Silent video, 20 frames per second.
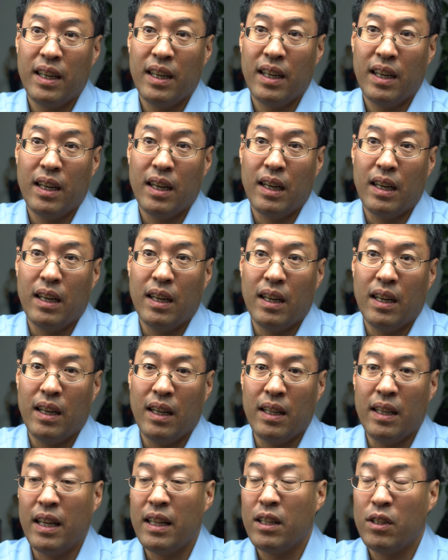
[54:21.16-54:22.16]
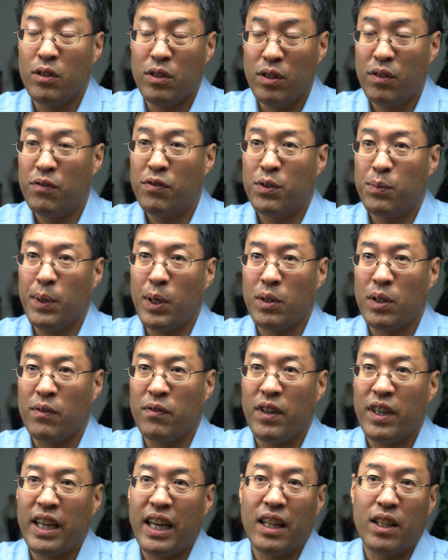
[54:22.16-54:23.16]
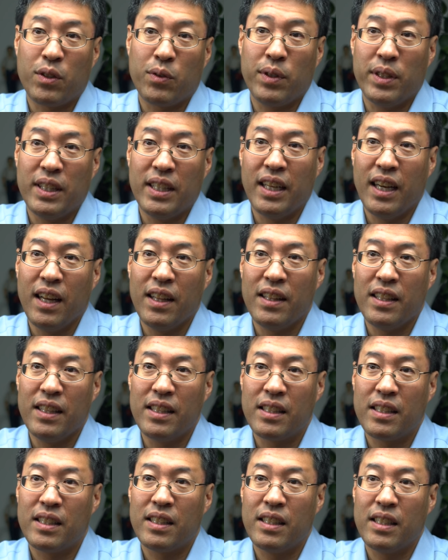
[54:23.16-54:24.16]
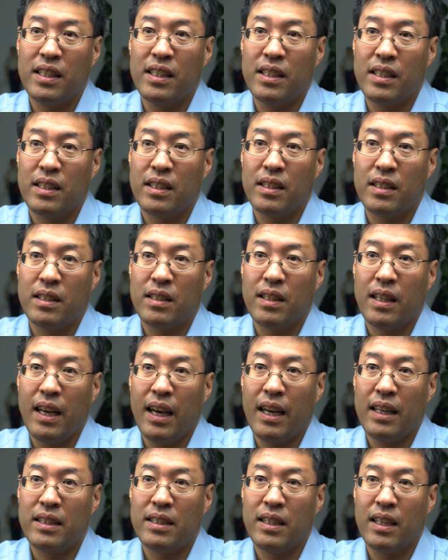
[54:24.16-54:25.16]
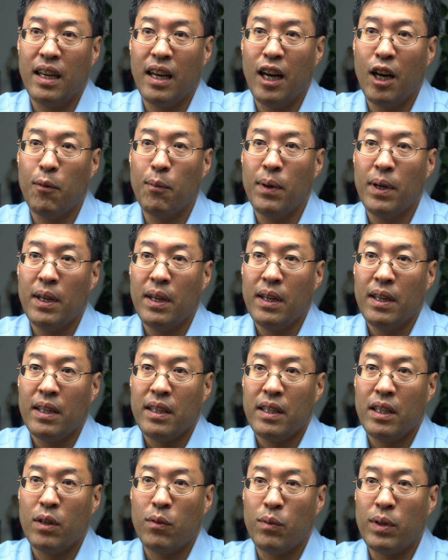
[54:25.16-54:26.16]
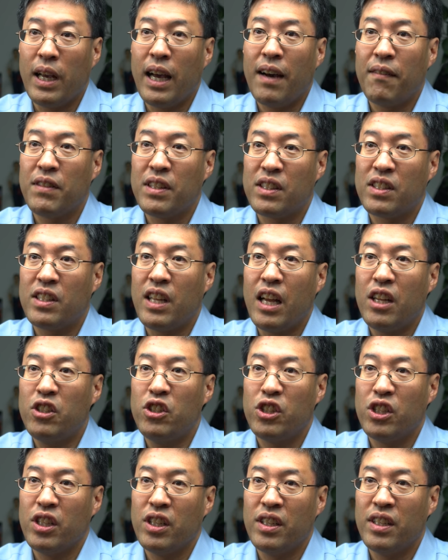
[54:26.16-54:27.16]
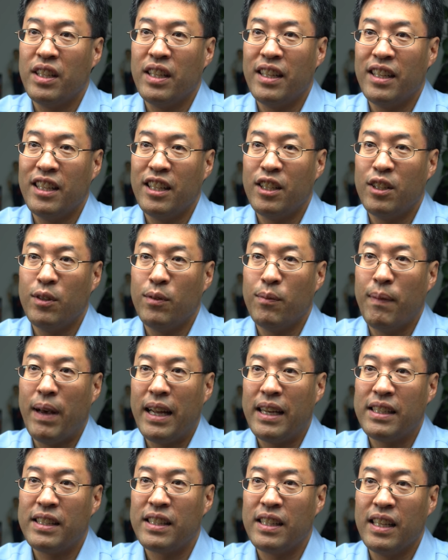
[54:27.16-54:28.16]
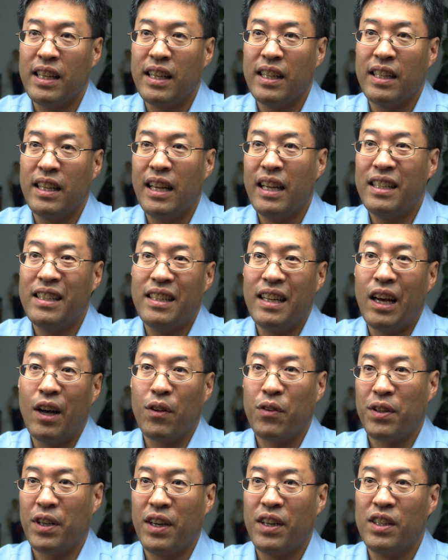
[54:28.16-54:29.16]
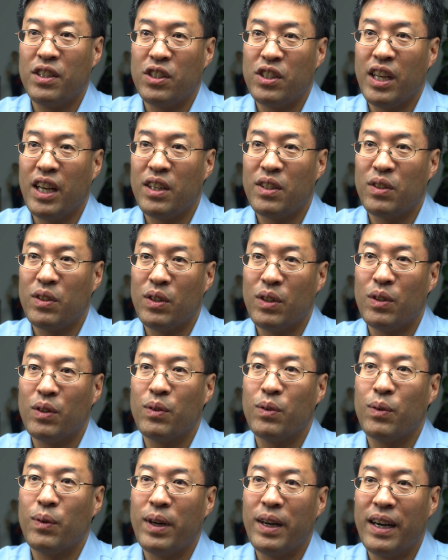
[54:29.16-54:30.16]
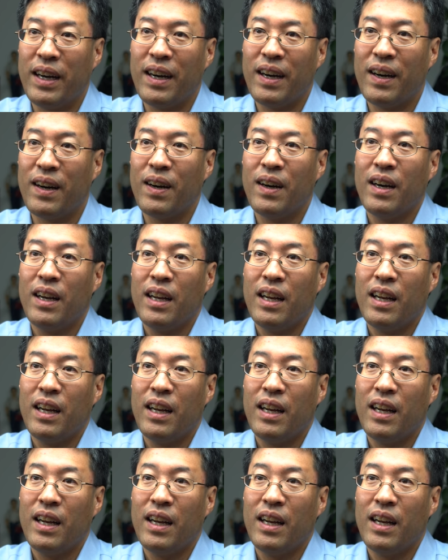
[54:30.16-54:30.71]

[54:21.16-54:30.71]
and I know you've spoken very eloquently on this, is that, you know, we have this tension in medicine and in healthcare in general, where